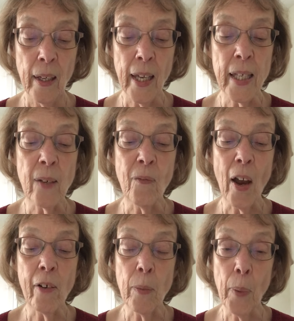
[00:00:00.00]
It's a
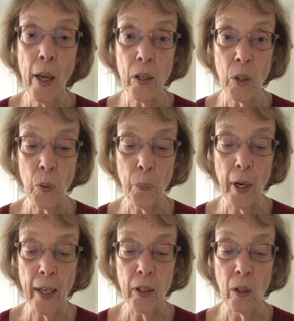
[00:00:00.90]
very personal
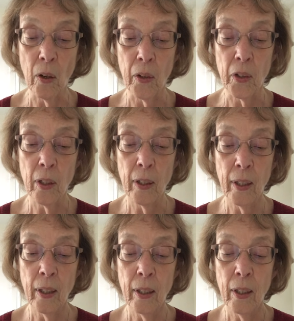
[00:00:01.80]
prayer to God.
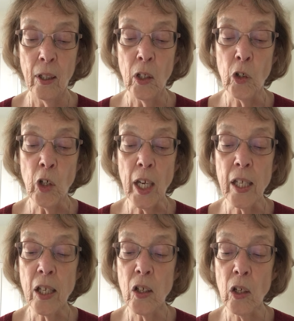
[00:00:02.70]

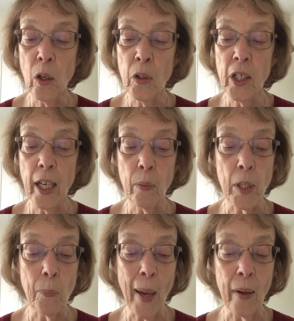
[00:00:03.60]
Jesus knew that he was
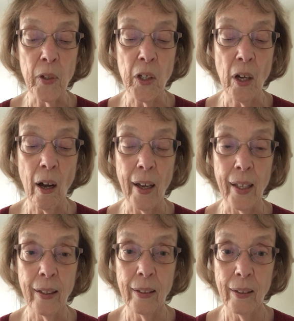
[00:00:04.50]
about to die,
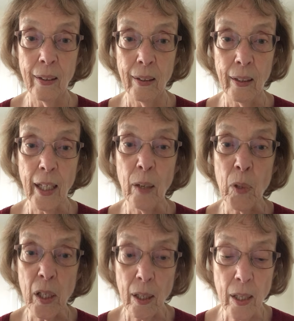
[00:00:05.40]
and he
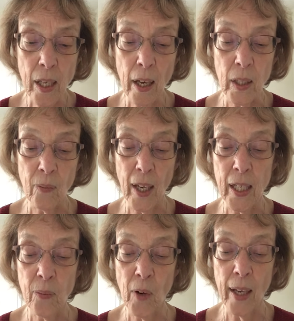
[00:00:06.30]
was concerned for
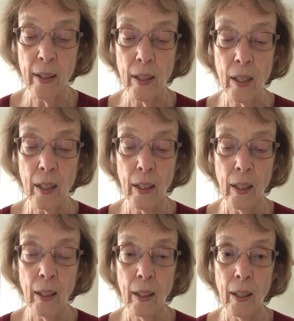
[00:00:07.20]
his friends.
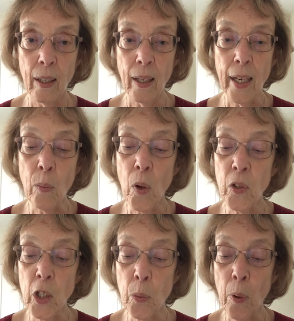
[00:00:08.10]
He
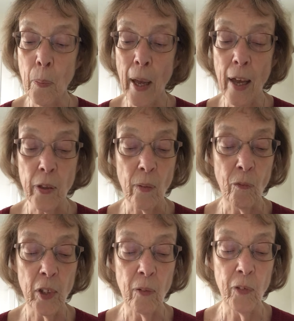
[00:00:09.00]
wanted to prepare them
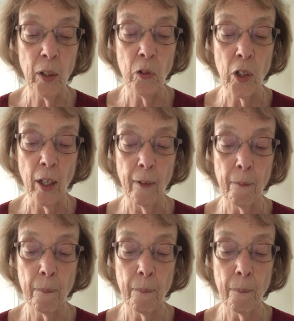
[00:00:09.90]
for the future.